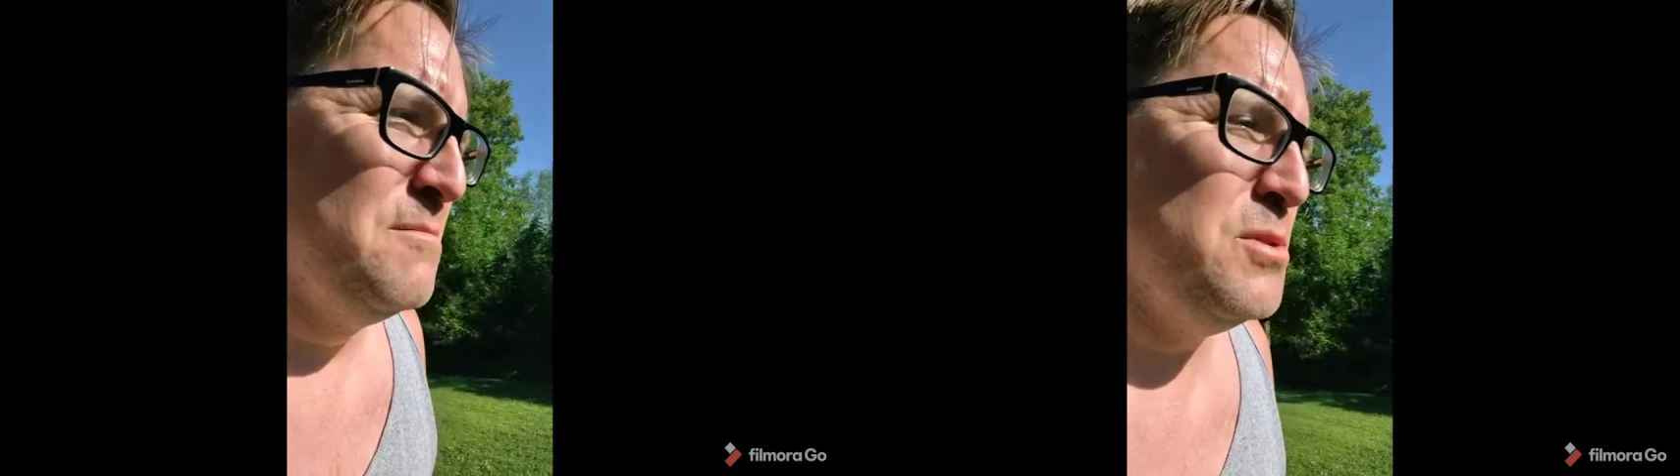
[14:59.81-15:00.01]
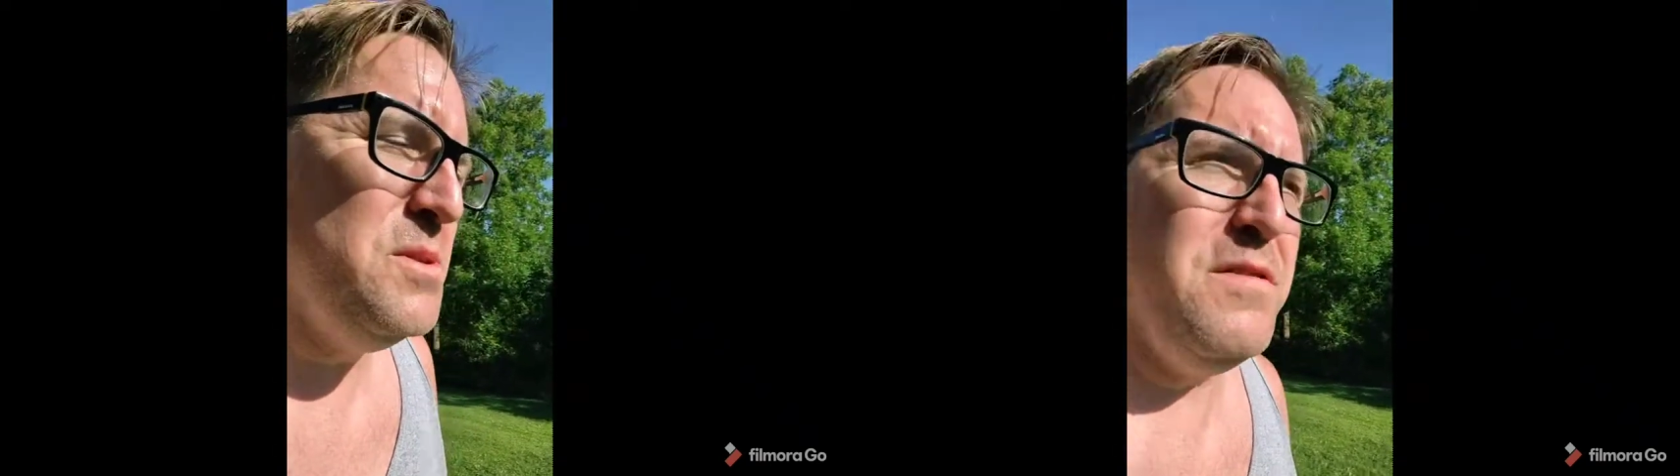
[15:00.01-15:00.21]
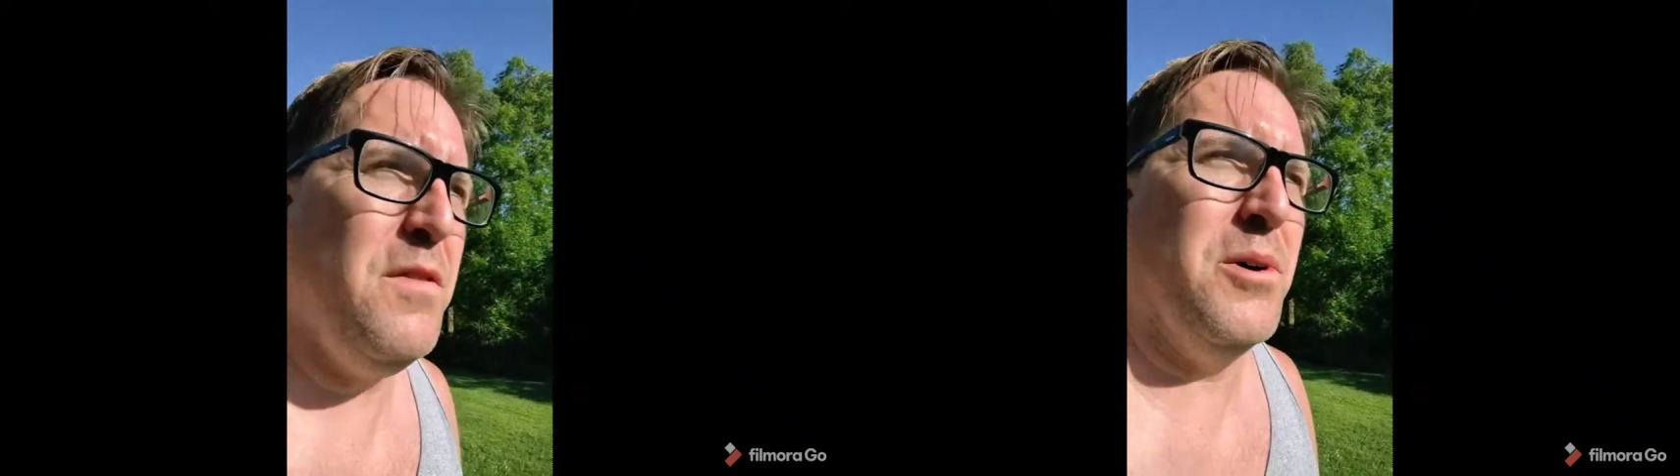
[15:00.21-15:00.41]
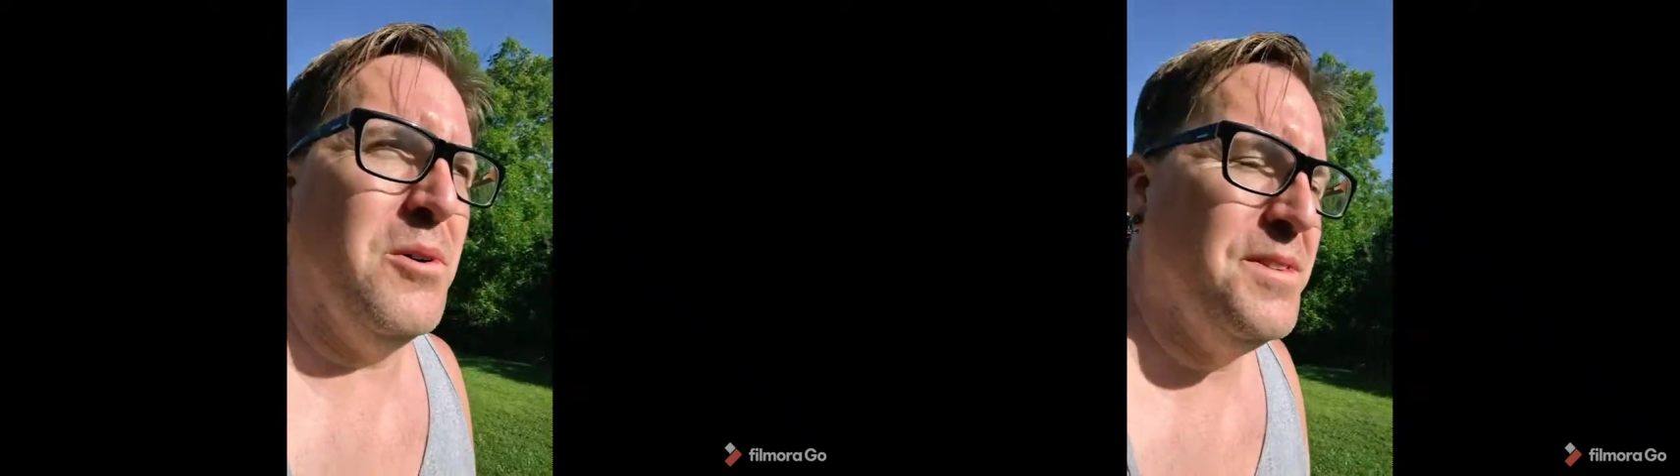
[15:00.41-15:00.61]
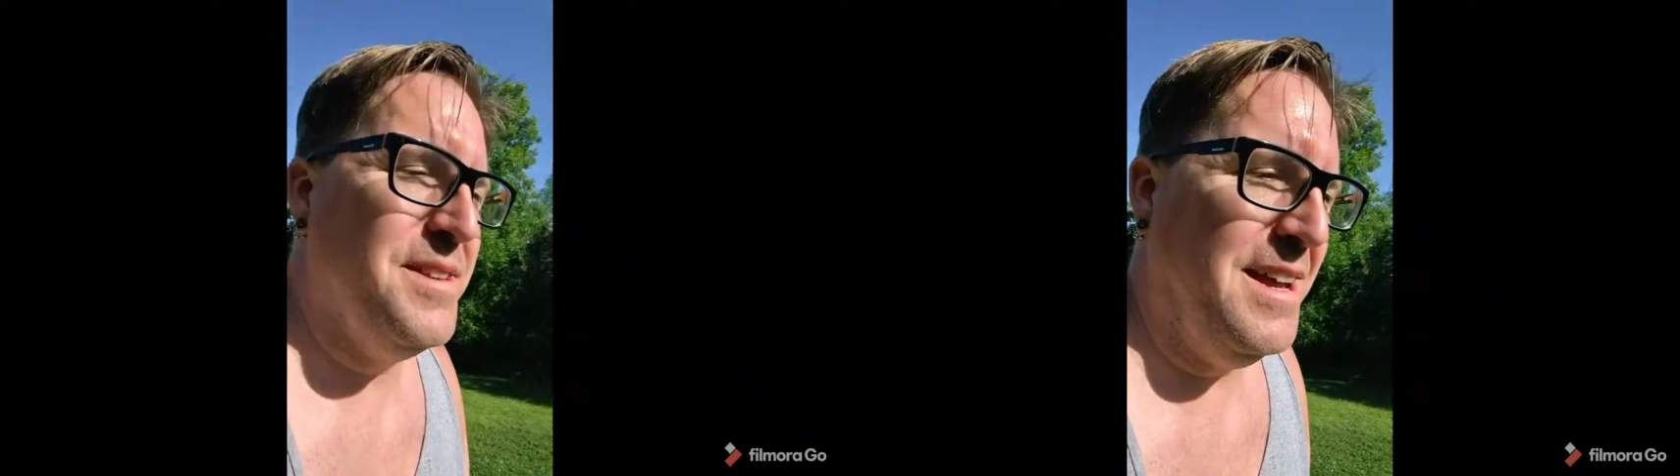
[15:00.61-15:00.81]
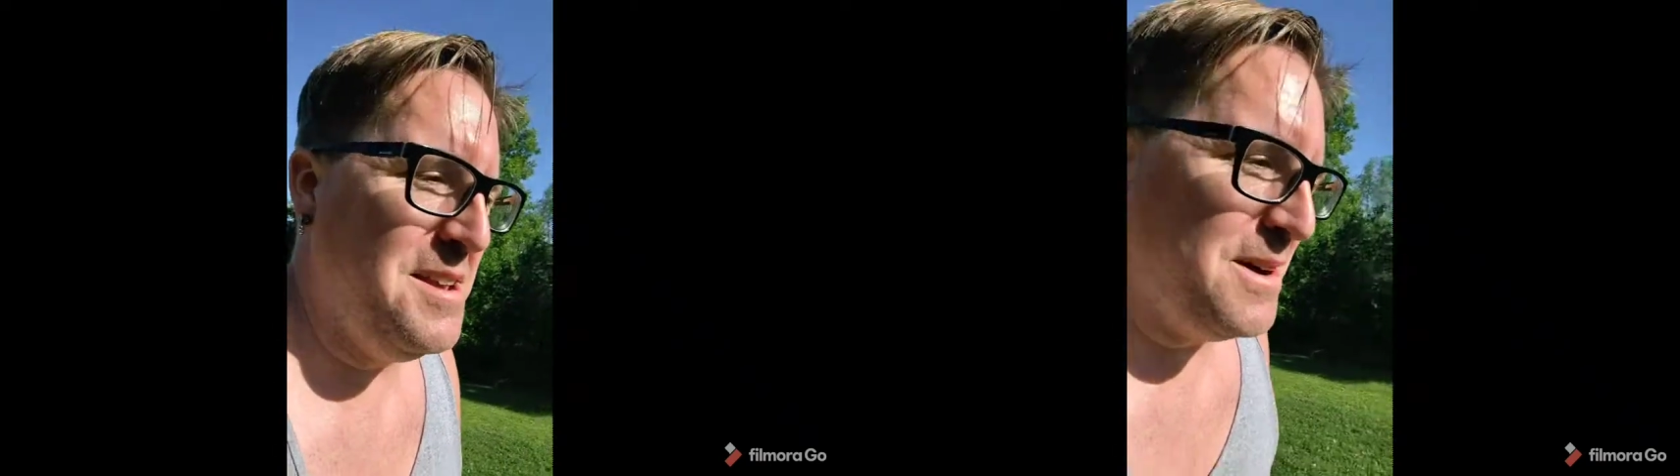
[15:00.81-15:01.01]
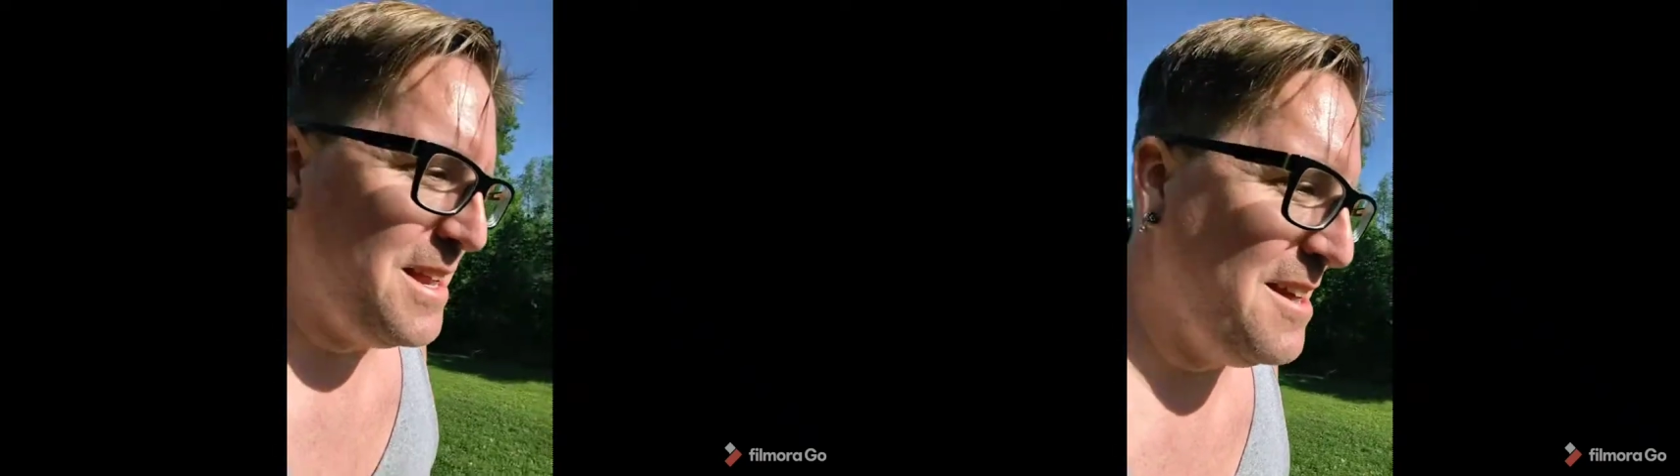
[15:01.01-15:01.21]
believable to anybody